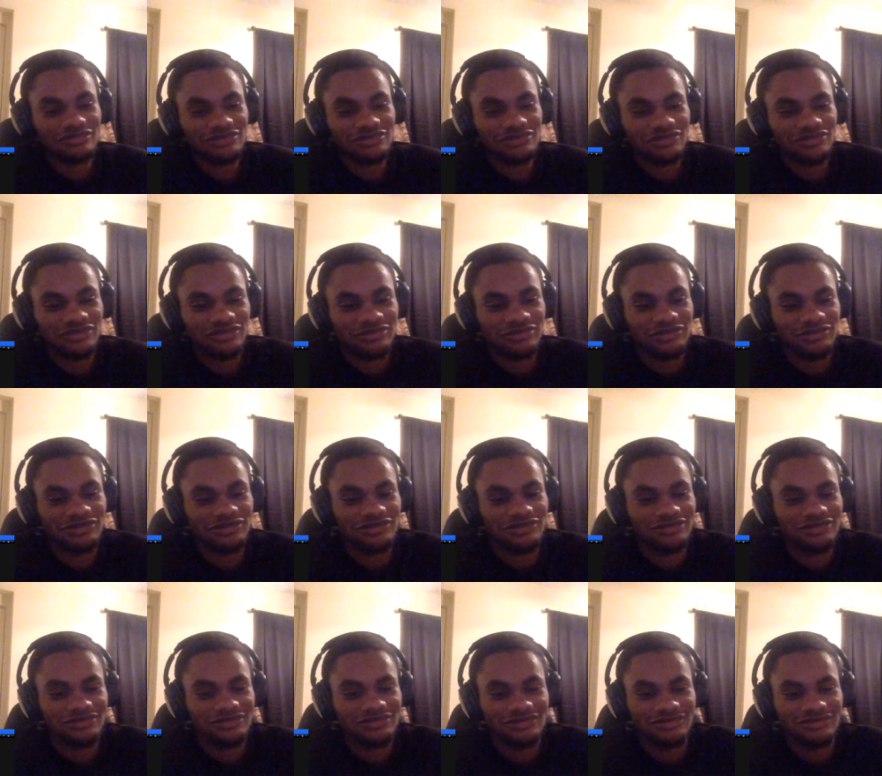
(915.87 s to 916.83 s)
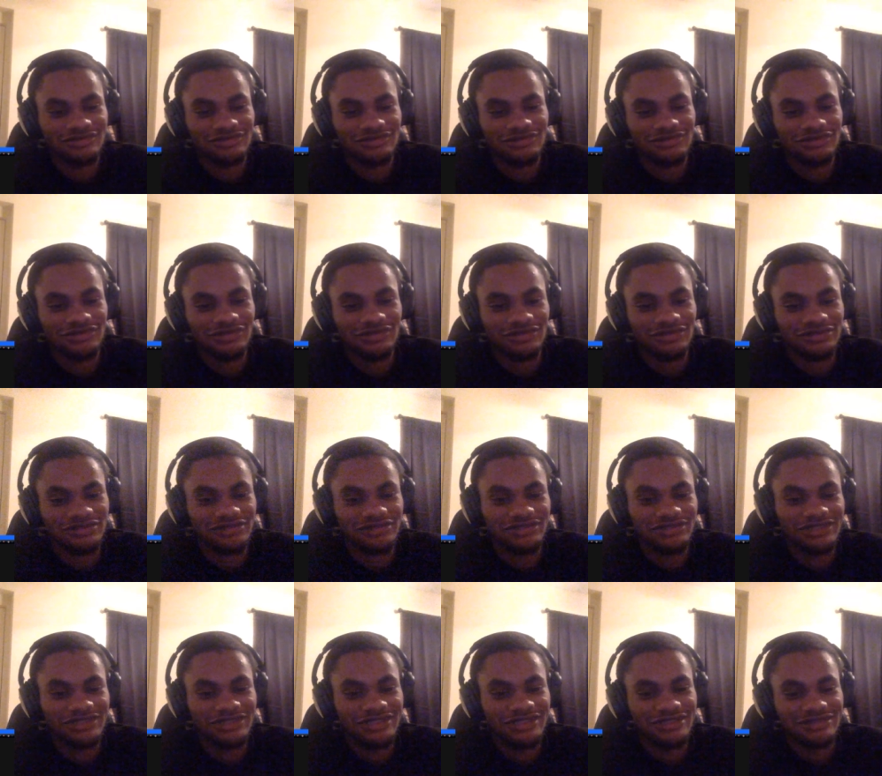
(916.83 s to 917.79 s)
So I mean, you know,
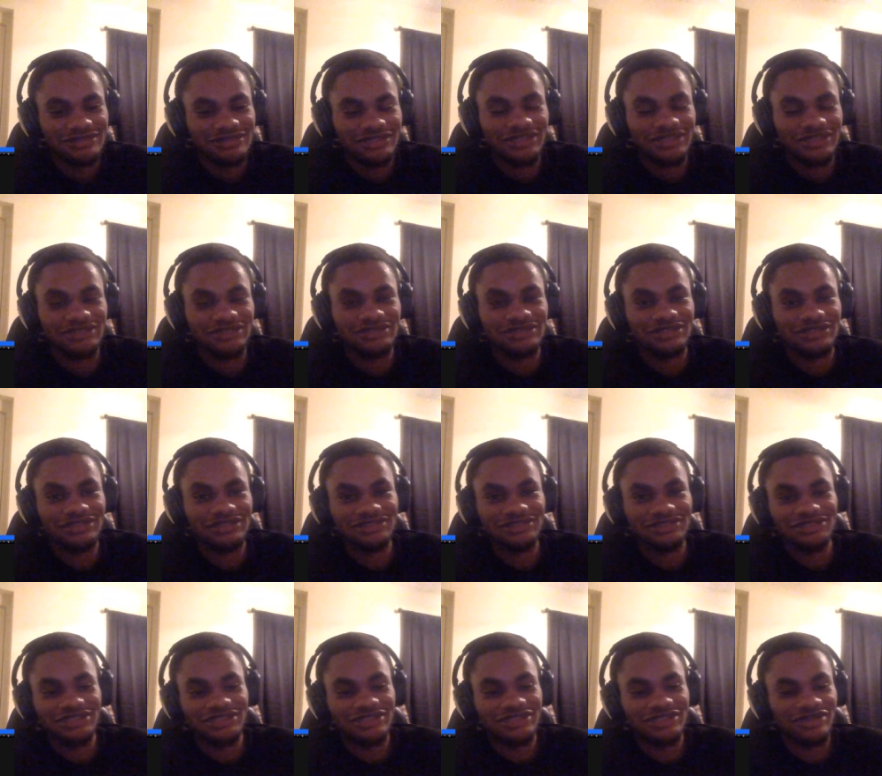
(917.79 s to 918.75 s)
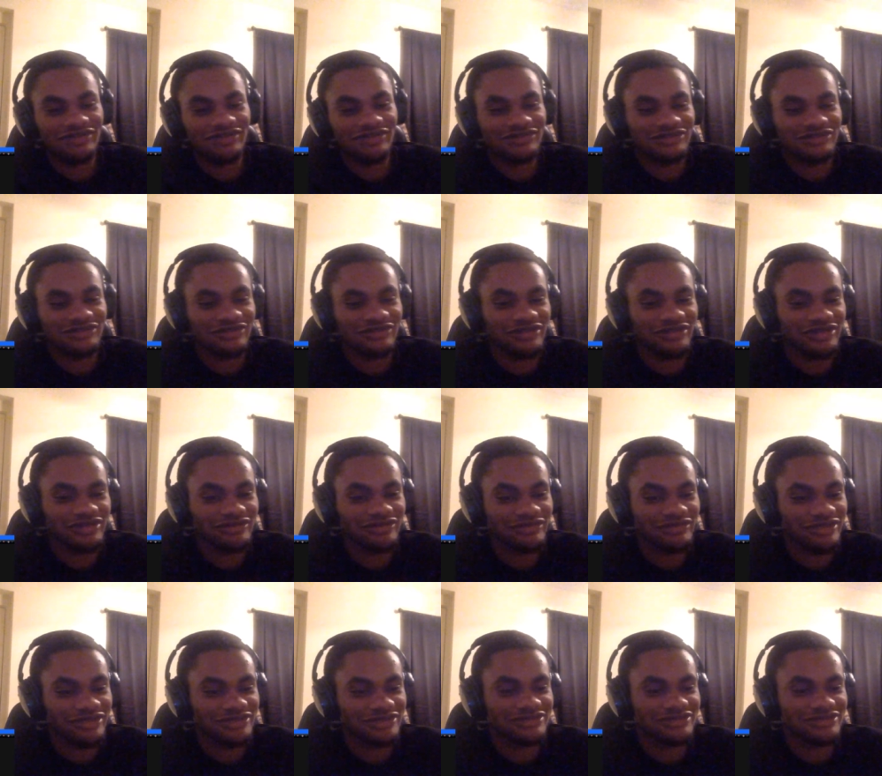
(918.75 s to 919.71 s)
take your take your chin off the ground,
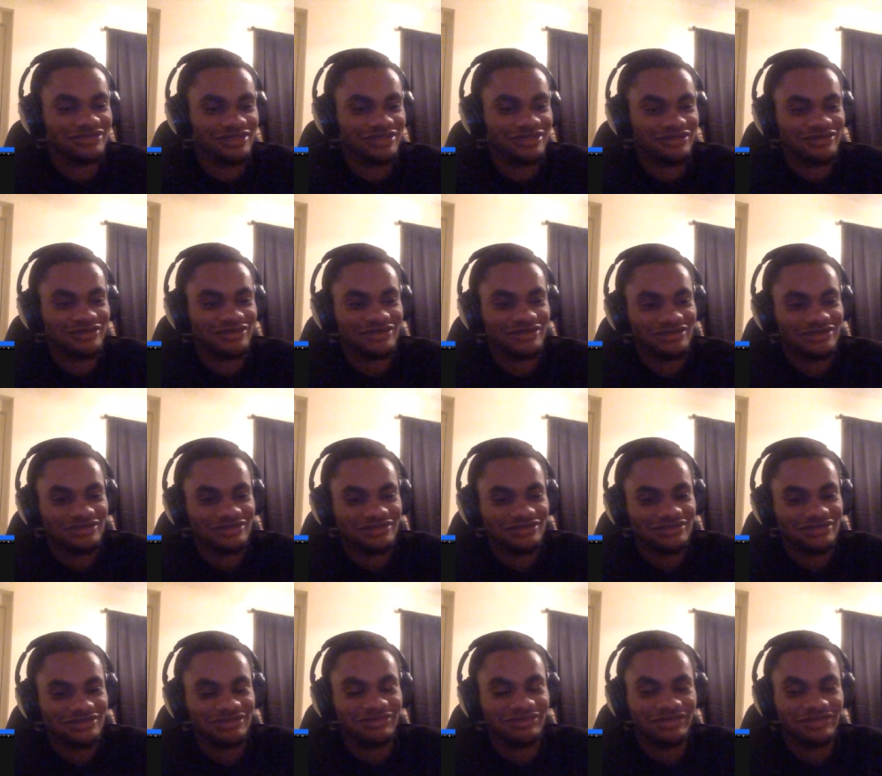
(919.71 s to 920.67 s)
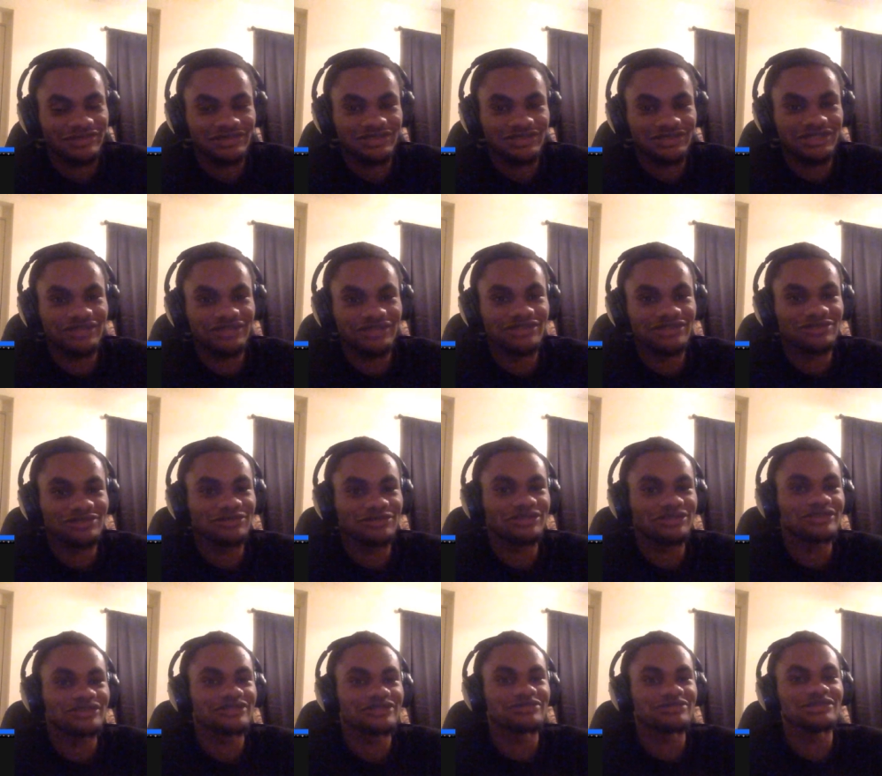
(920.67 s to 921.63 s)
man, and stop. So I mean, the dickless
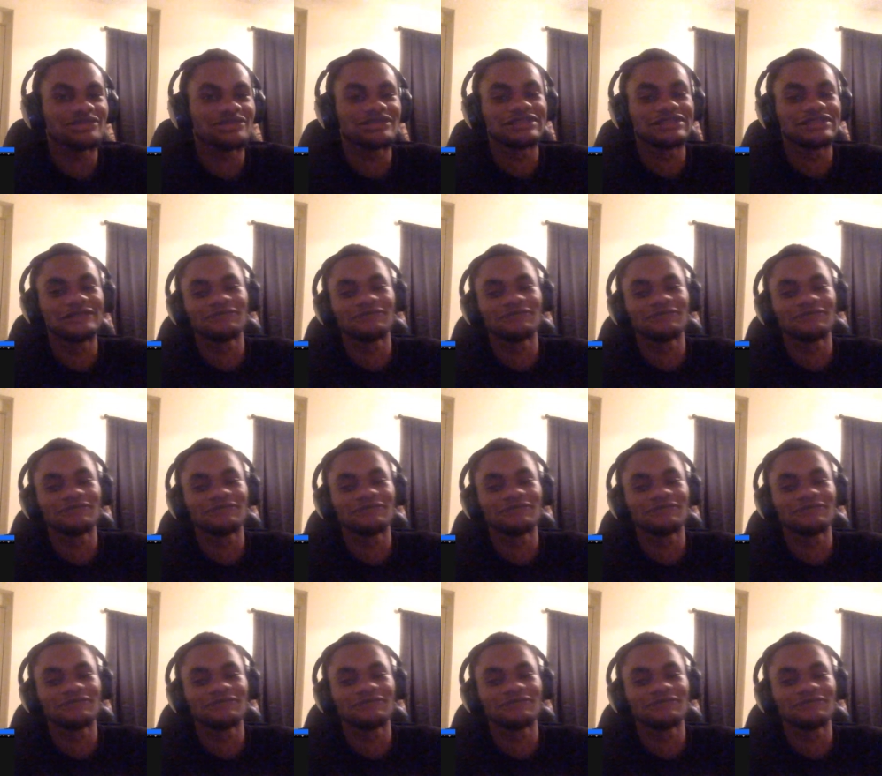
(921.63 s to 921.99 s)
weirdo, man.